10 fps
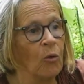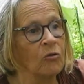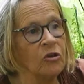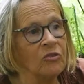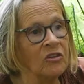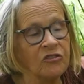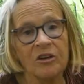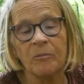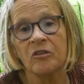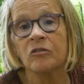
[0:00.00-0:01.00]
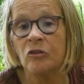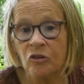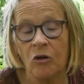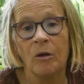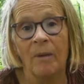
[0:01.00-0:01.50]
using gypsum than
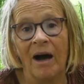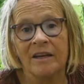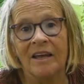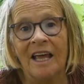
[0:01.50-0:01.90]
dolomite.